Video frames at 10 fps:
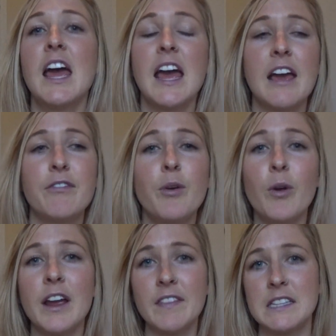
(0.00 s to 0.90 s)
if you're
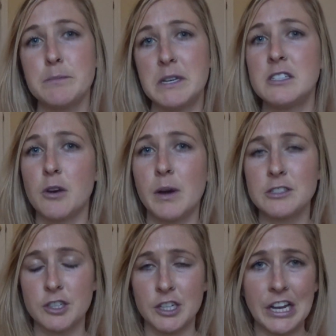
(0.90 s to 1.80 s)
in this PCOS
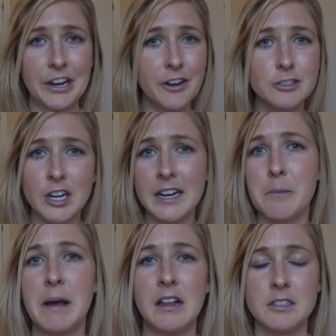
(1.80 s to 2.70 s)
journey and you're trying to
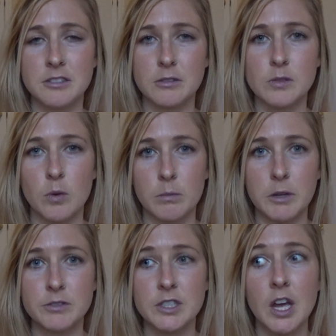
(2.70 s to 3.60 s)
balance those
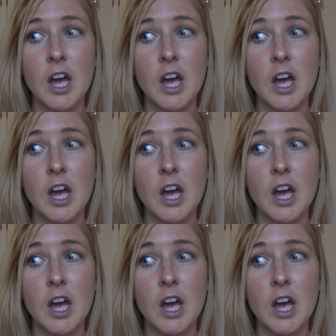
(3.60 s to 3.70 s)
hormones,